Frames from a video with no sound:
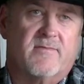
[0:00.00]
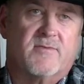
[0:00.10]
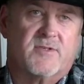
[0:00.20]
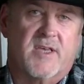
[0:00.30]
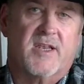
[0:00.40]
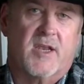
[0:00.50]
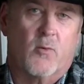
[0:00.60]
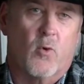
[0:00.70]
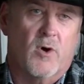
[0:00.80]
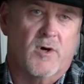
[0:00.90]

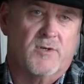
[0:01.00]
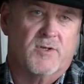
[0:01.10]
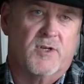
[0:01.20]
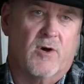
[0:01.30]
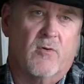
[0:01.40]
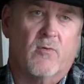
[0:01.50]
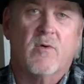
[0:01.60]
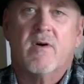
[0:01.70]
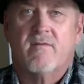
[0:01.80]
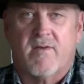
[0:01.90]
setting was, you know,
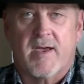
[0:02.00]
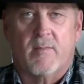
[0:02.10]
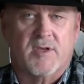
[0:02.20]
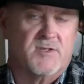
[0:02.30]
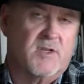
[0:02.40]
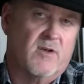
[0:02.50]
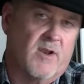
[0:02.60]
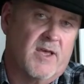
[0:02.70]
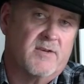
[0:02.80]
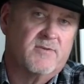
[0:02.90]
families
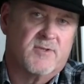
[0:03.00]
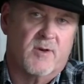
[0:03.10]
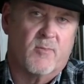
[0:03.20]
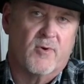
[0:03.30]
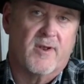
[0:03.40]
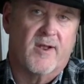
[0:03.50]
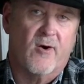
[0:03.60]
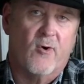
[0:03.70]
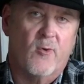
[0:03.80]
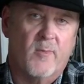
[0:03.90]
still ate supper at
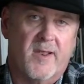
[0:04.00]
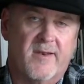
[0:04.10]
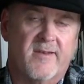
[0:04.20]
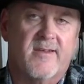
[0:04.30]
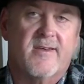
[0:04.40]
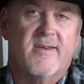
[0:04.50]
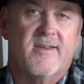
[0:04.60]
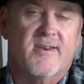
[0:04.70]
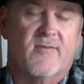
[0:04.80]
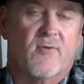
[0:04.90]
home and
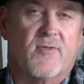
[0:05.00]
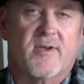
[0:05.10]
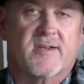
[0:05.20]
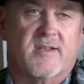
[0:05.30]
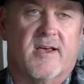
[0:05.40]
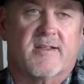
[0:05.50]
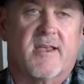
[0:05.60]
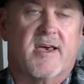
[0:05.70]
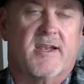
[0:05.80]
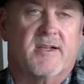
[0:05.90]
different things like
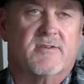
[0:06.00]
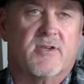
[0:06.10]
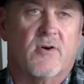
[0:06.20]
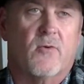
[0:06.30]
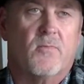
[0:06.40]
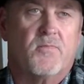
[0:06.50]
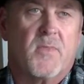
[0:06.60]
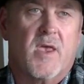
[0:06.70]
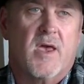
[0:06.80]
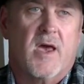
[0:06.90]
that. And so
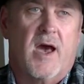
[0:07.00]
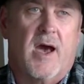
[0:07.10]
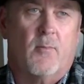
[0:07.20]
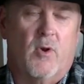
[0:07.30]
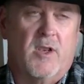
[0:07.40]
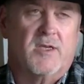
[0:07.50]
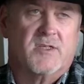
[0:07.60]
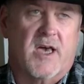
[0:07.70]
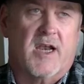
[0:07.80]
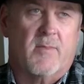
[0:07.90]
I'm really
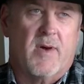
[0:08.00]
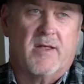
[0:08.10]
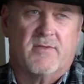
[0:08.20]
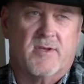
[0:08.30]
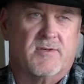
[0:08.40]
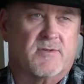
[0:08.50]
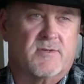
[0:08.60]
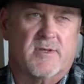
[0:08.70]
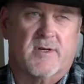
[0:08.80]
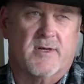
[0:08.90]
excited about this